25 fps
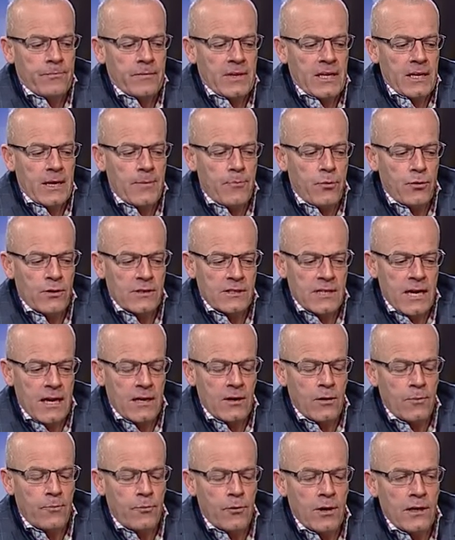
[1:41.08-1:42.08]
he put his hand
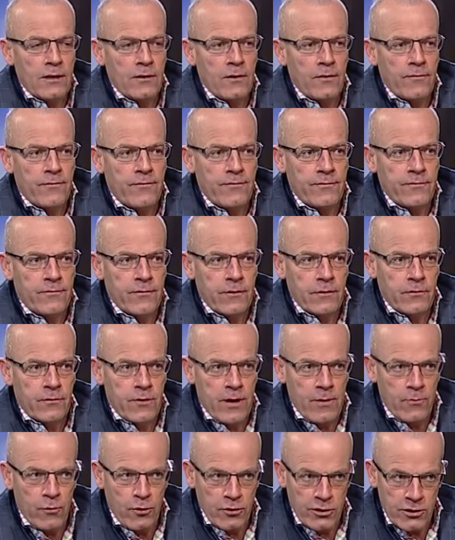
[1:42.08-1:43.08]
up well enough for
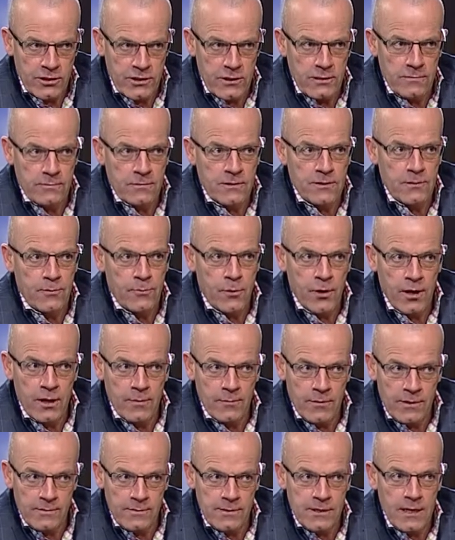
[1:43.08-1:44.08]
Graham Rogerson to buy him
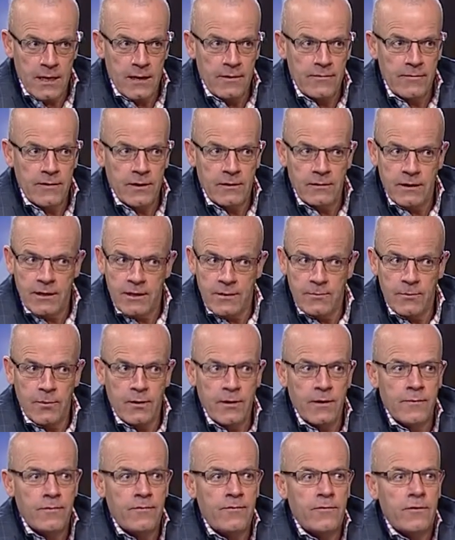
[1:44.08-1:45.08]
himself. Now, he didn't buy
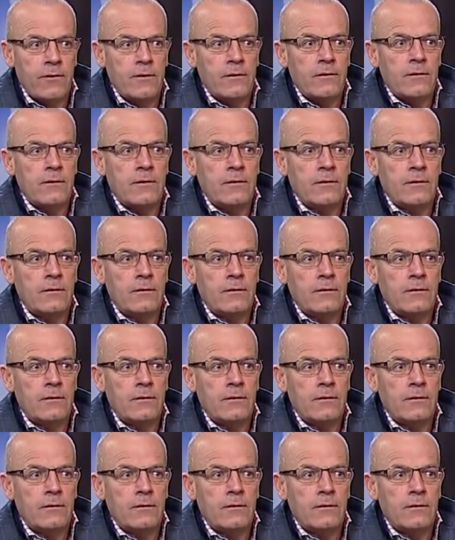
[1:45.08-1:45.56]
him for